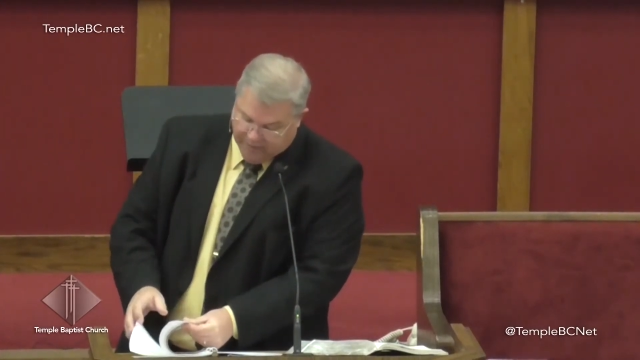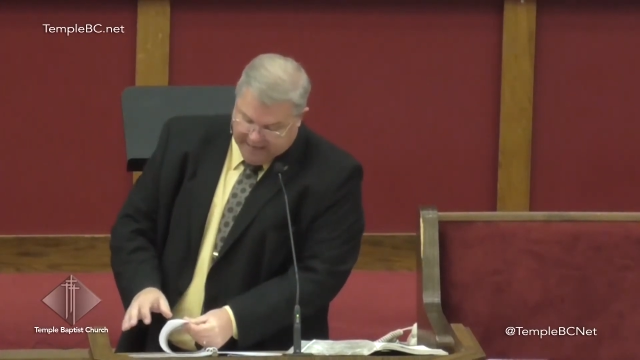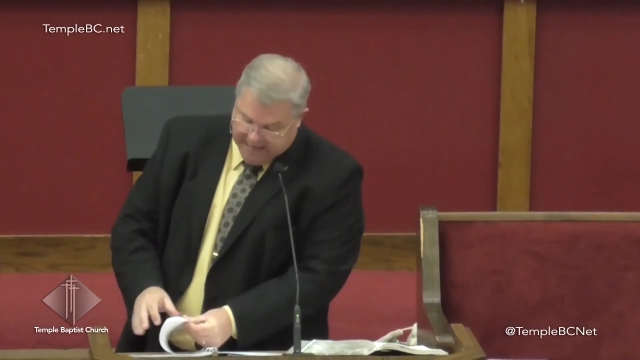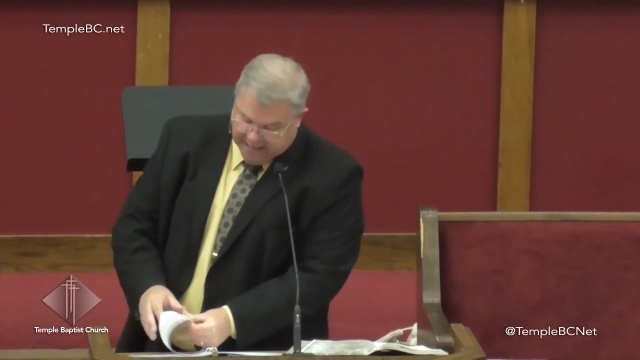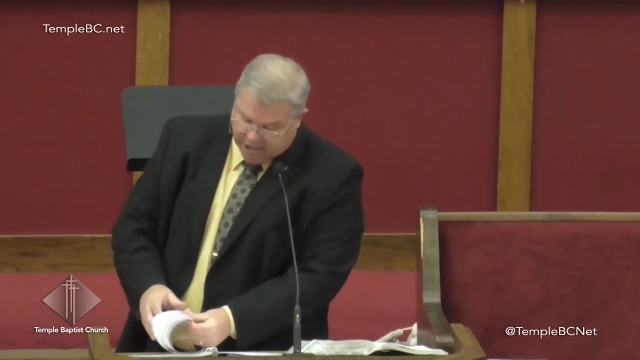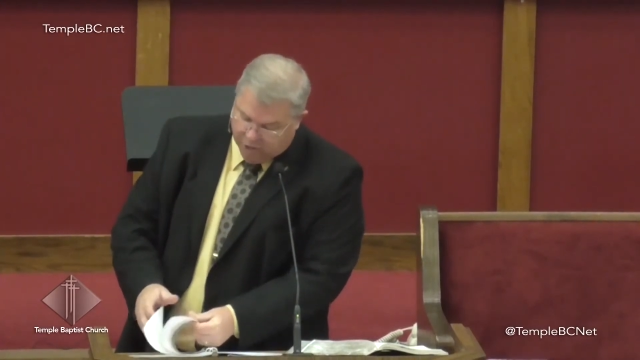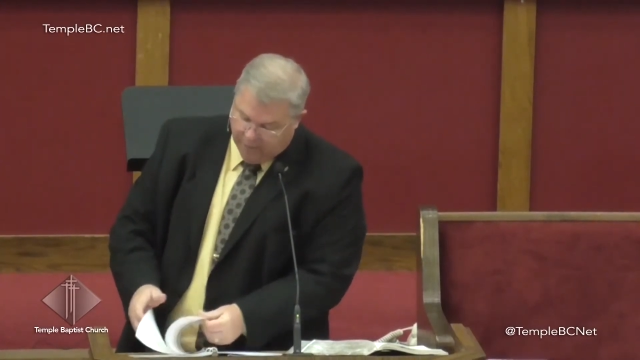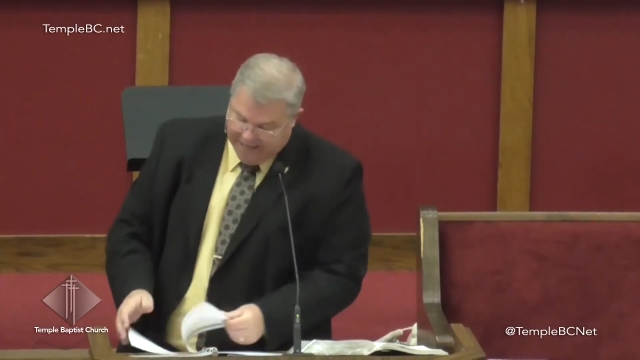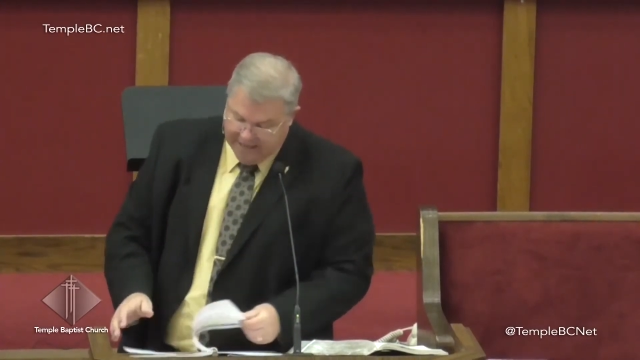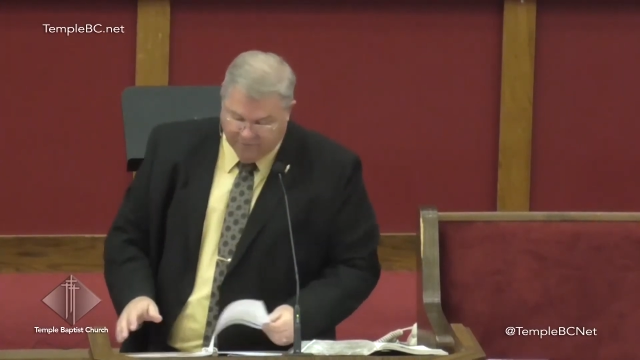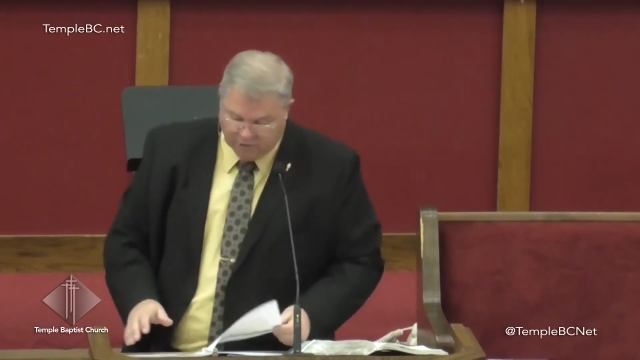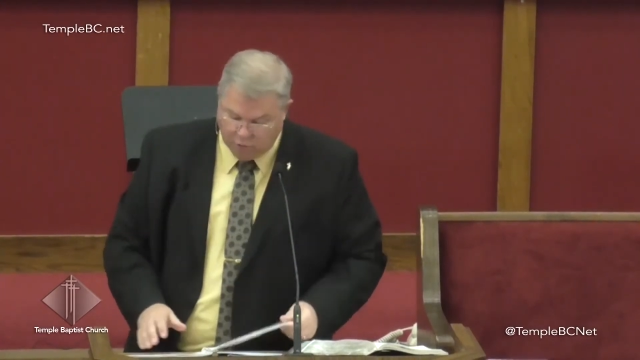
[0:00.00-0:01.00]
that He can do
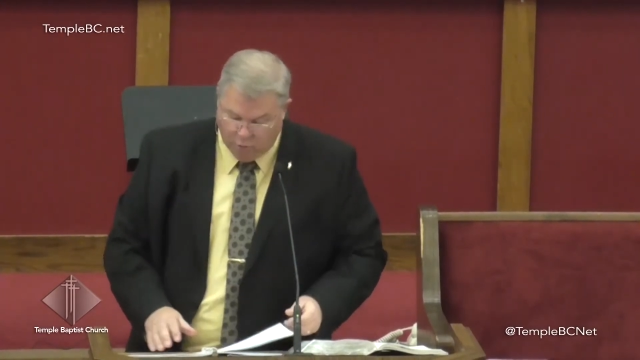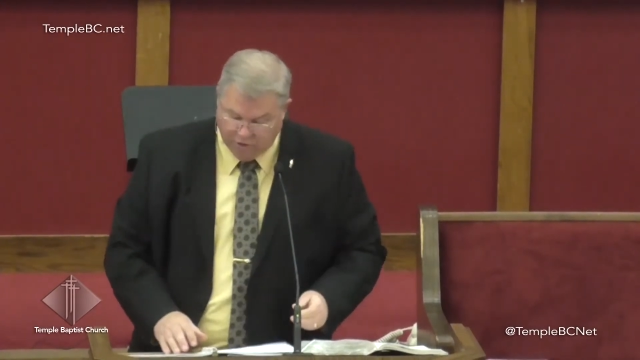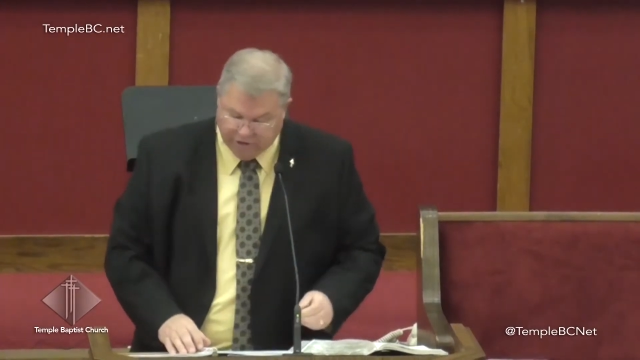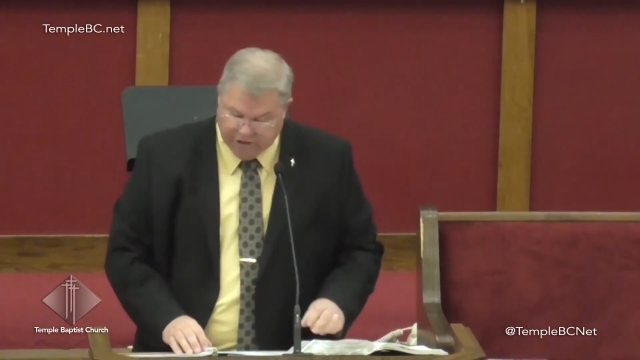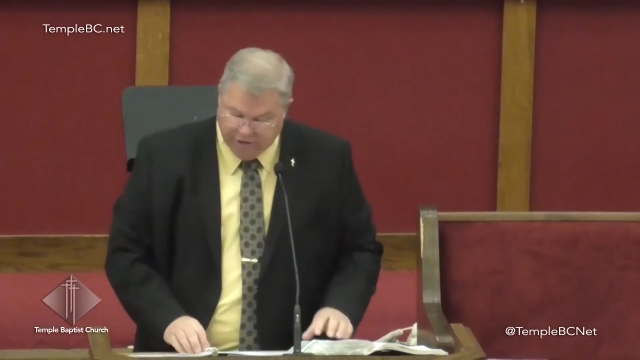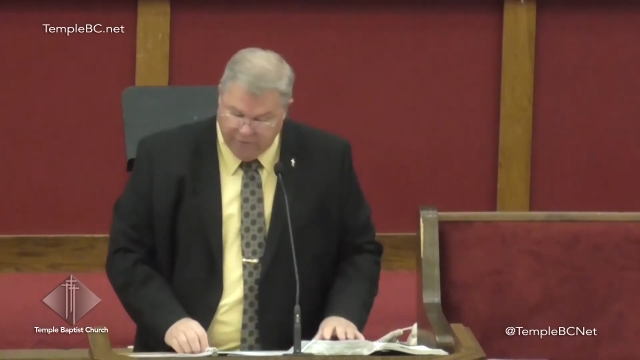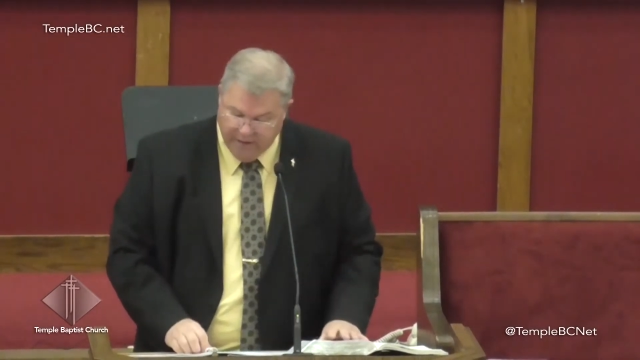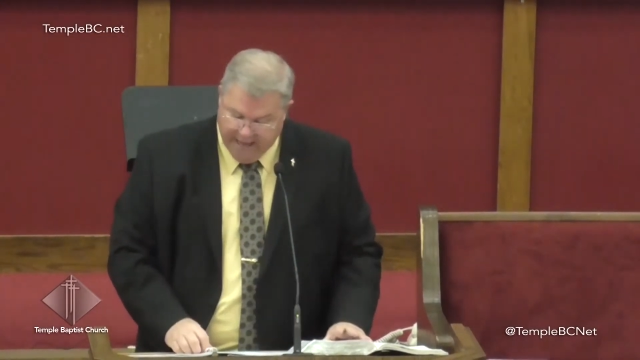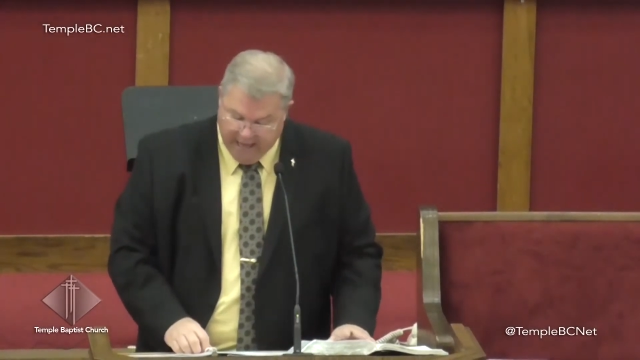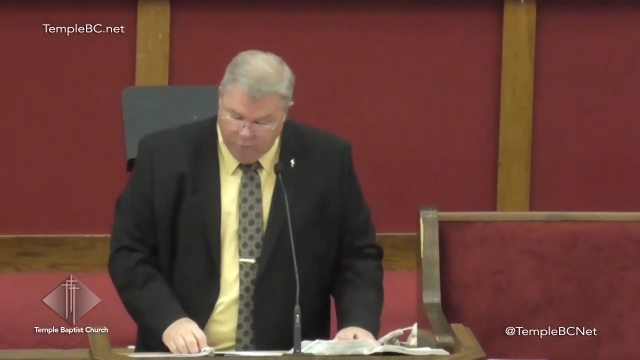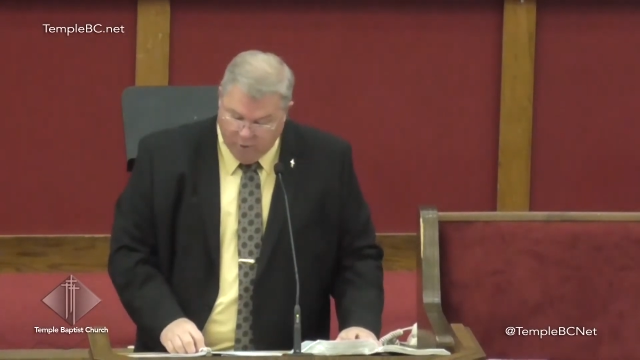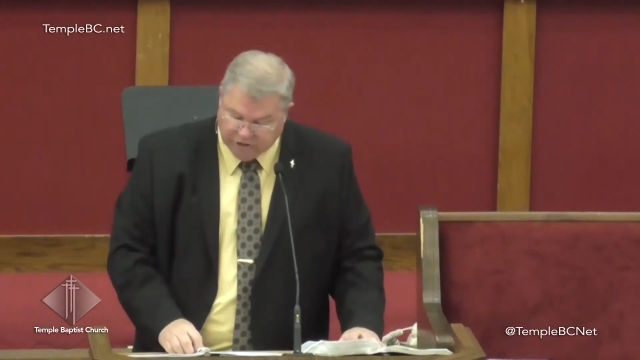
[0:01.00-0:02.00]
evil towards you.
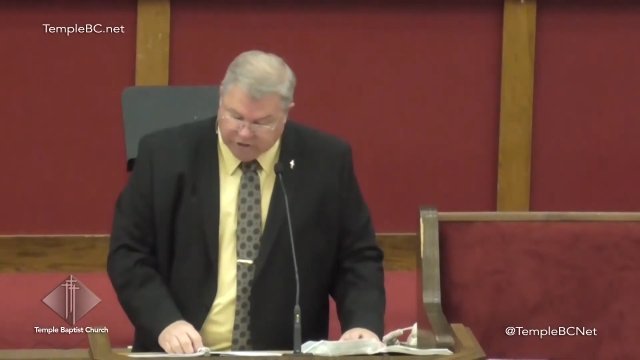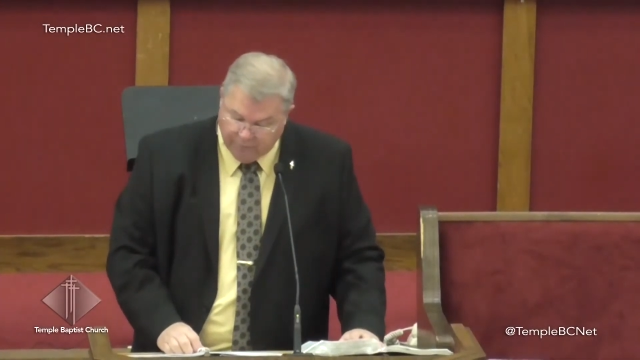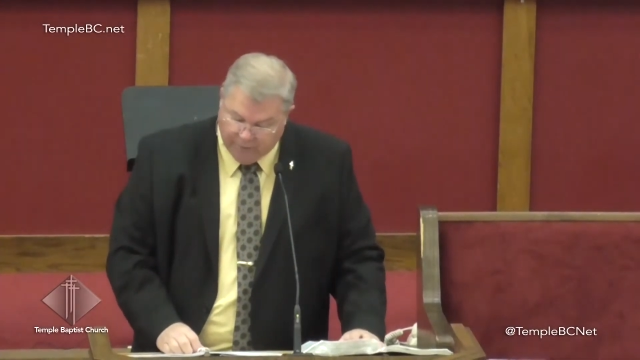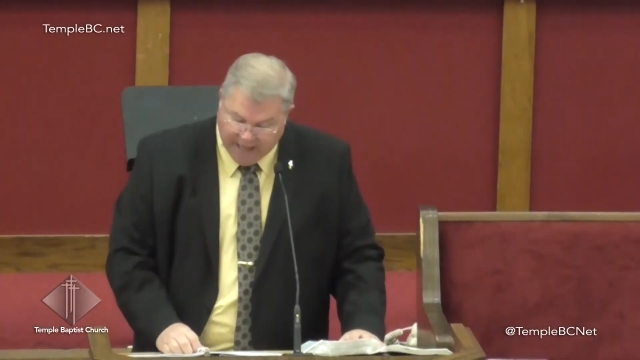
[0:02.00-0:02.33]
He wants to